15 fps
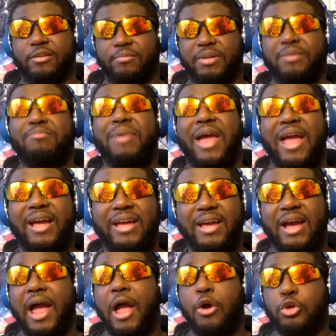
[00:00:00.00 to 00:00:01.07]
to be
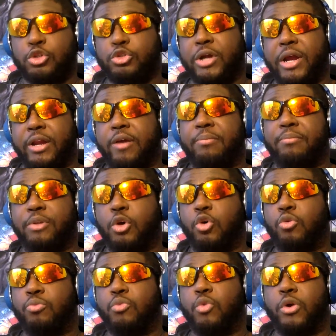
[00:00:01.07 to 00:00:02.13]
back. I'll try to
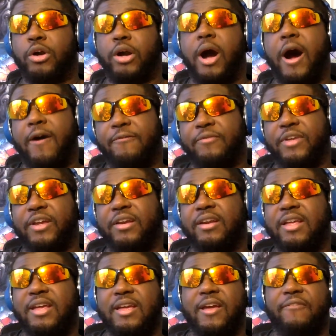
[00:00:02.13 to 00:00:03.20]
upload more often
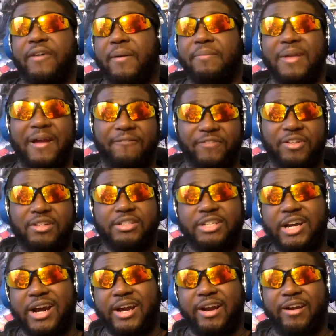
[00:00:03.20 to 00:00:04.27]
if I'm not feeling
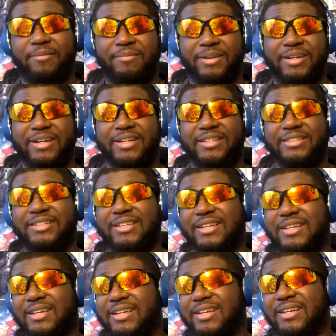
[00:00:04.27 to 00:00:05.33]
tired, because
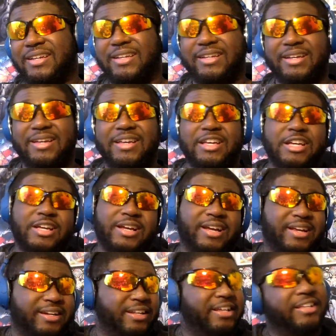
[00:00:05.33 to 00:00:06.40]

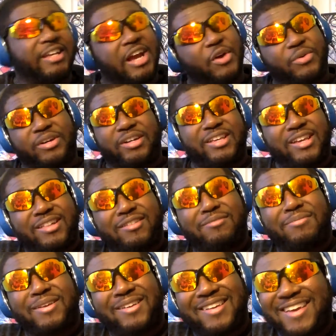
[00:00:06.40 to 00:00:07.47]
these hours are
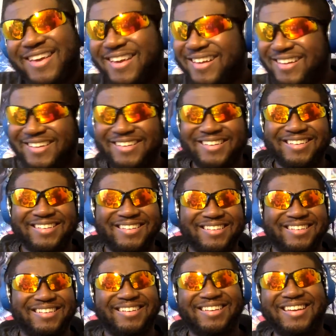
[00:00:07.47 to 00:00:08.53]
killing me.
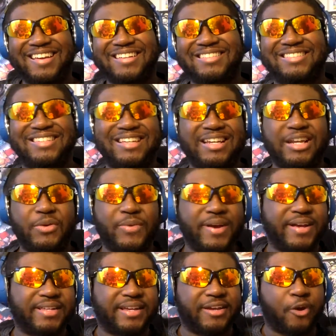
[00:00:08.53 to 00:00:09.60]
So
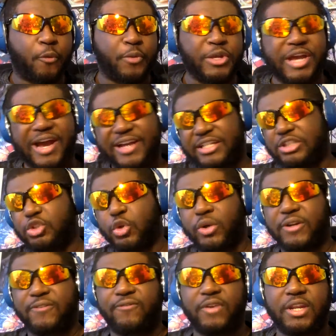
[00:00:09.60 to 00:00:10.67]
anyways, I hope you guys
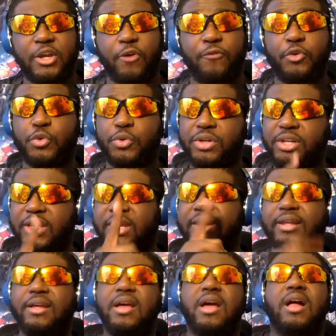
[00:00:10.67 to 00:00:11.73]
enjoyed this video. If you
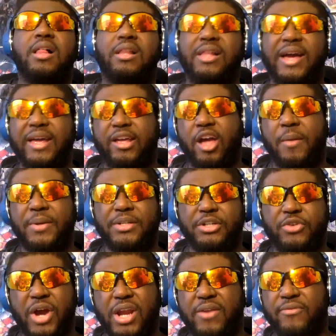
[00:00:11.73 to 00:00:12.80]
did, like, comment,
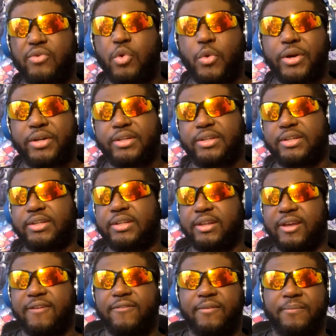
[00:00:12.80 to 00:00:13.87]
subscribe, and of course,
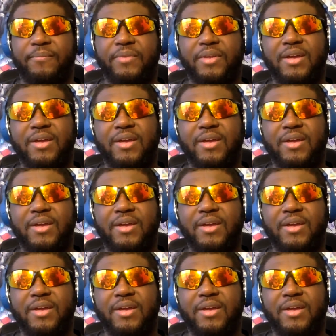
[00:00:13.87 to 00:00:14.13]
leave